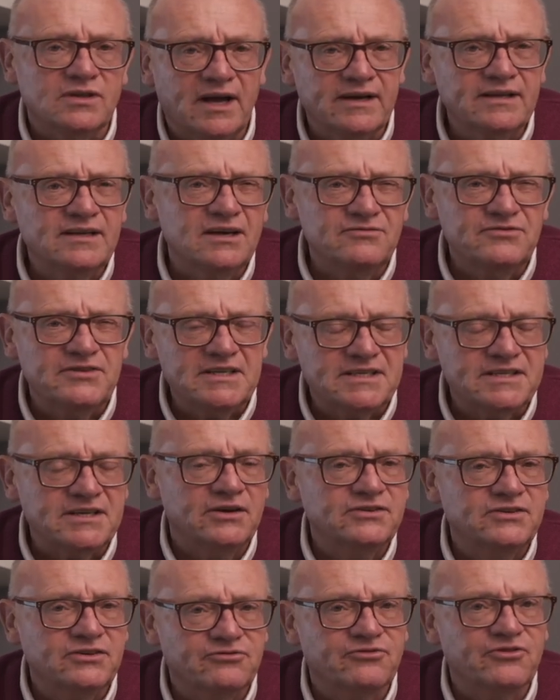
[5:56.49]
I love these
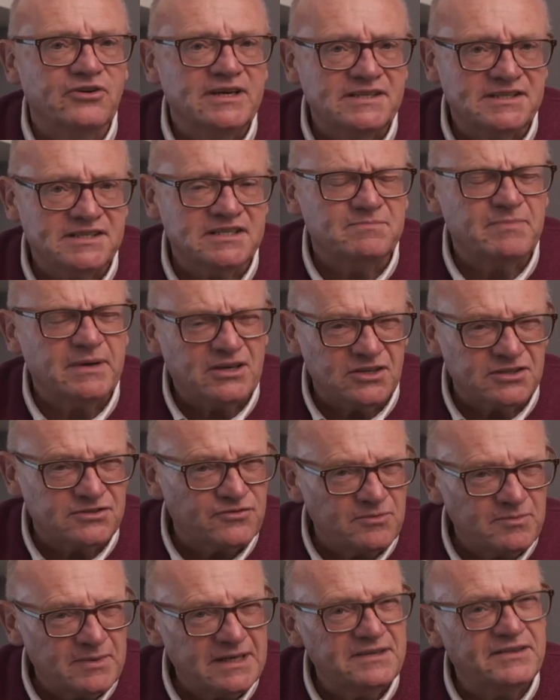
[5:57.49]
kind of phrases because for
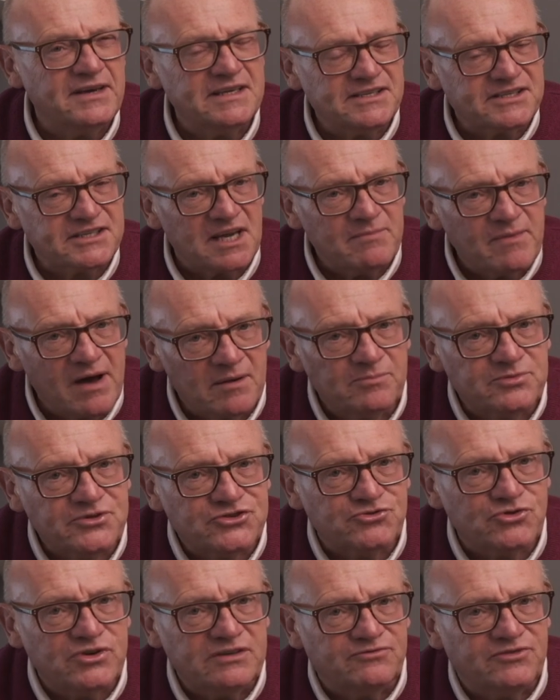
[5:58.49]
me they sum up
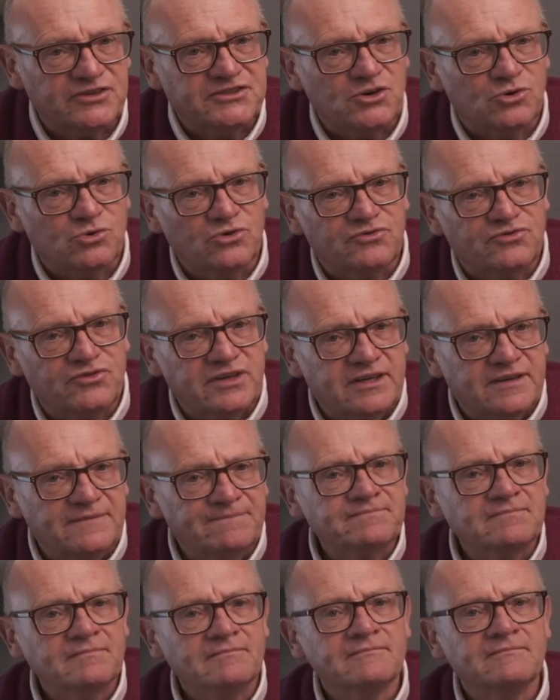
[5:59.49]
street photography.
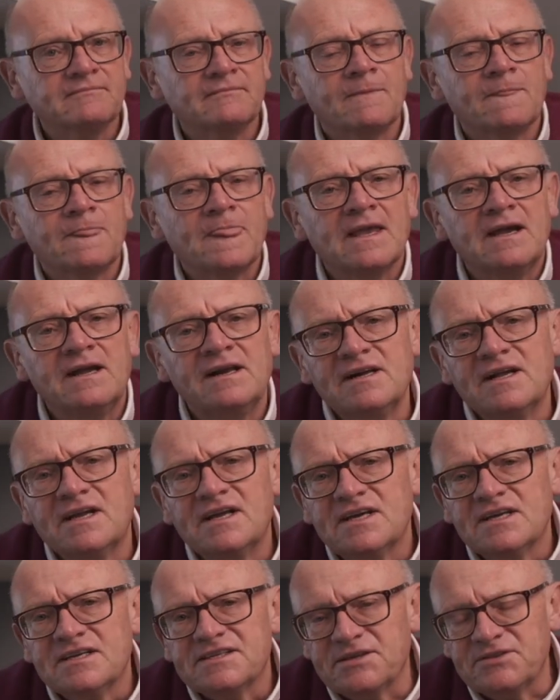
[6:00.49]

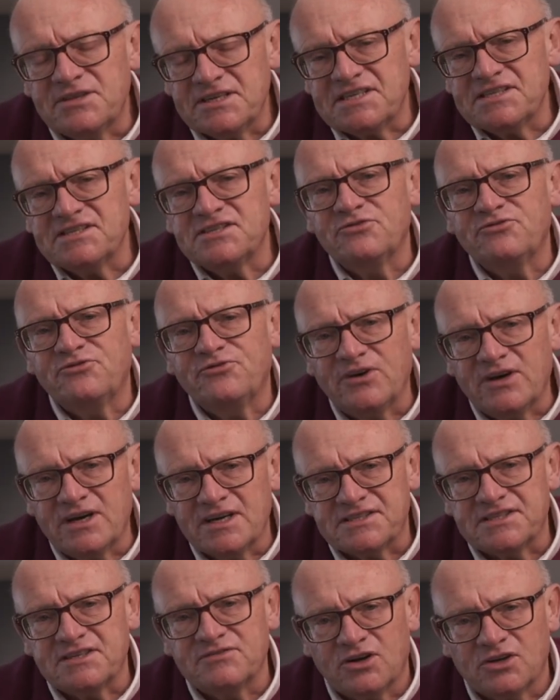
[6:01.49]
So this is the
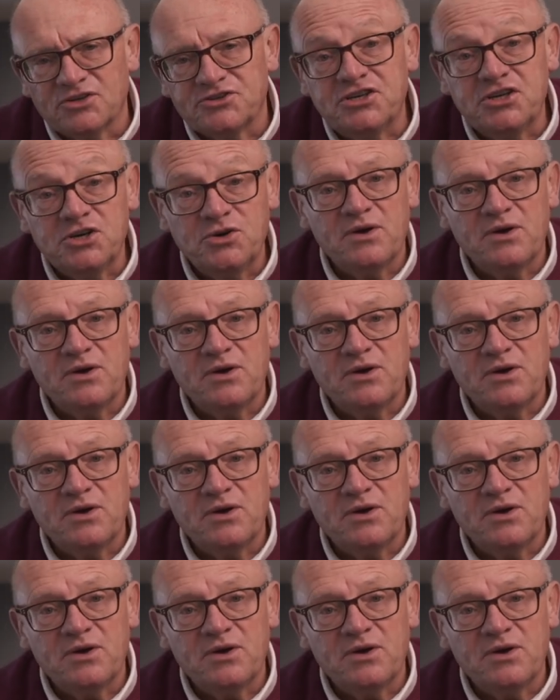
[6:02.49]
first of our two